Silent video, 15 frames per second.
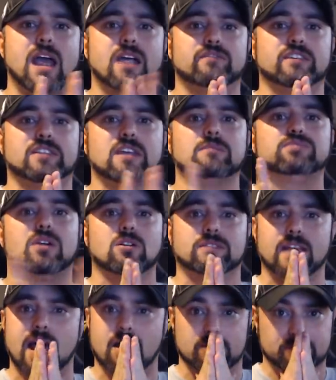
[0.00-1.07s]
everything broke
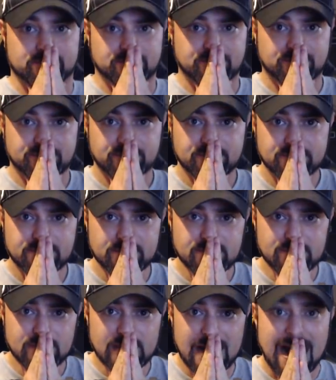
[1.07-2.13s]
down.
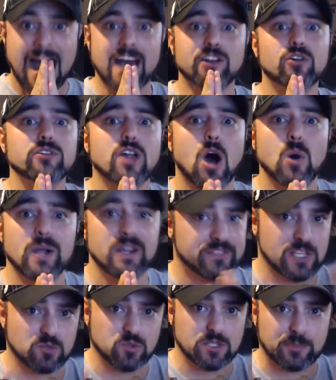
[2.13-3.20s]
I don't know if
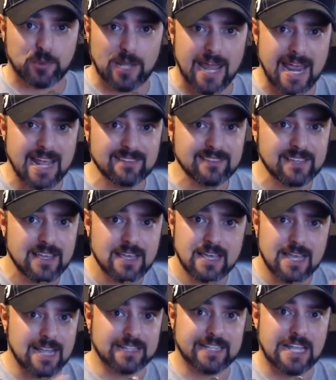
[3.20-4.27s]
this was planned.
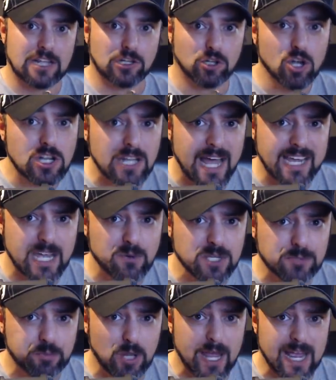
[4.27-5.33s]
It didn't look like it was
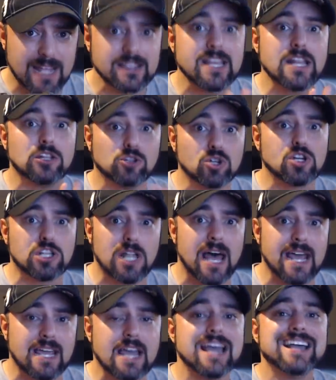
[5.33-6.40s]
planned, and it looked
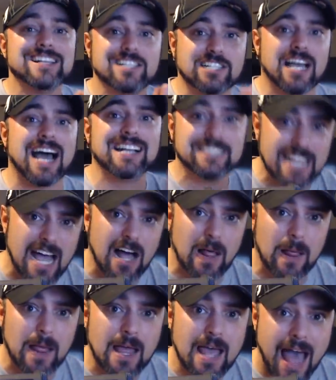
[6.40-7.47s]
like
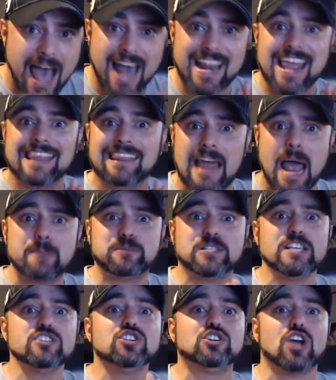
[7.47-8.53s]
Sydal had a lapse
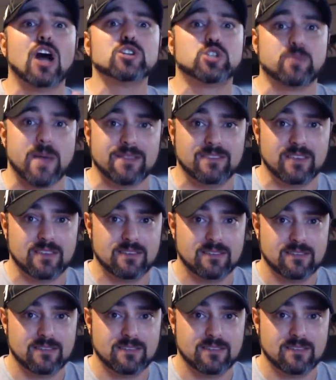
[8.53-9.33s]
in judgment,